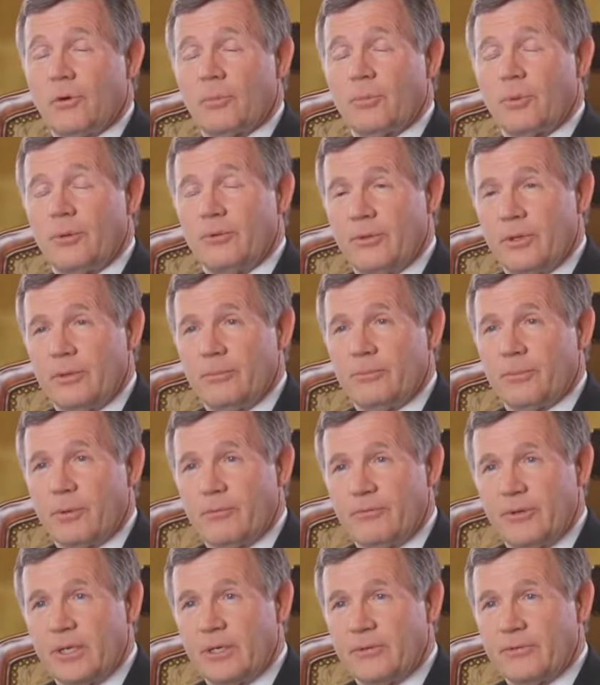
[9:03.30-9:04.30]
prevent,
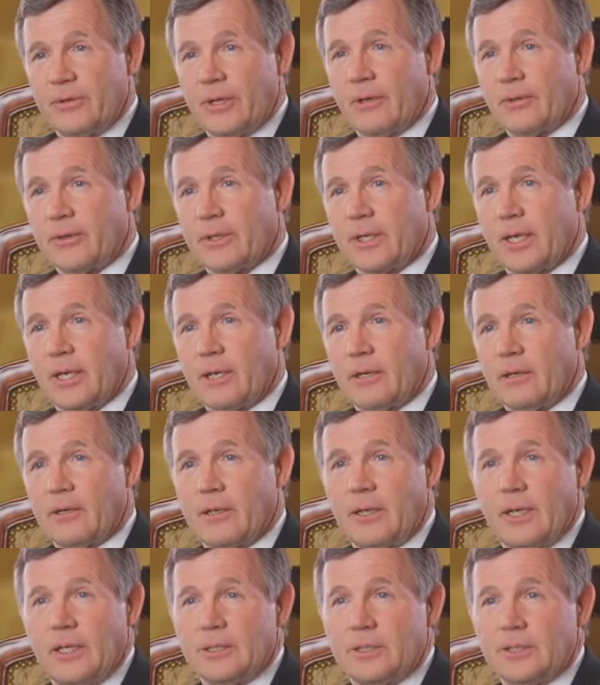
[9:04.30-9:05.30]
preventative health care
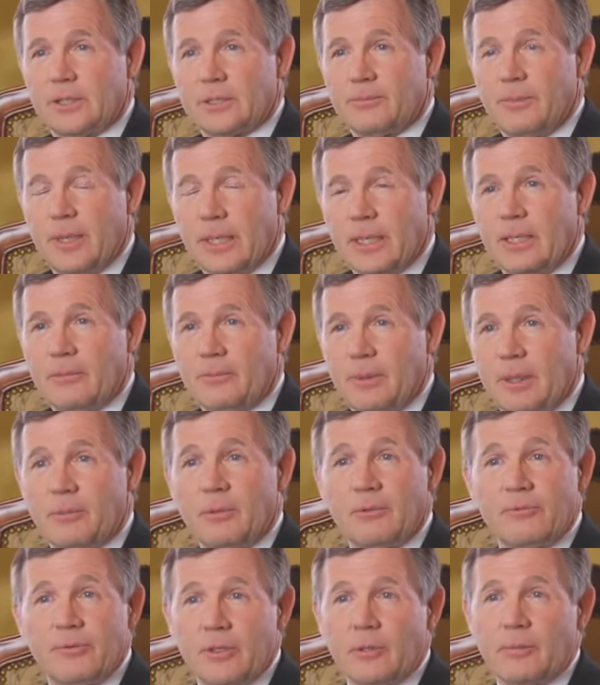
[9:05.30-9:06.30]
and just making
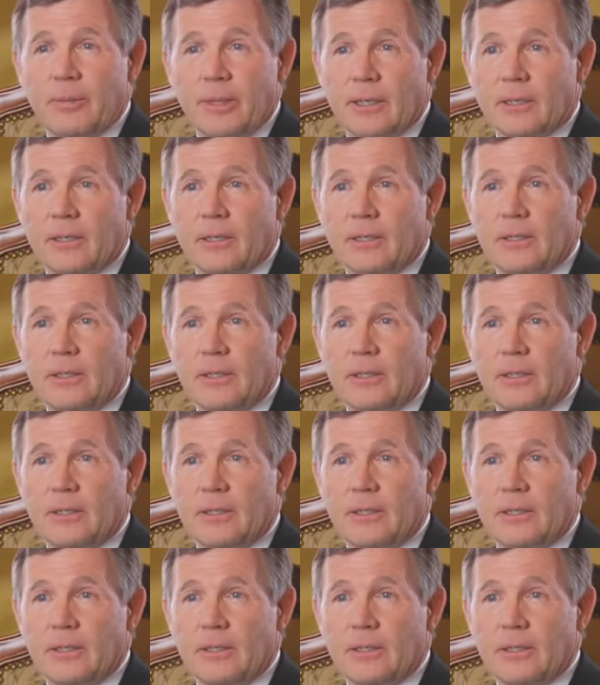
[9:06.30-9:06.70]
people feel better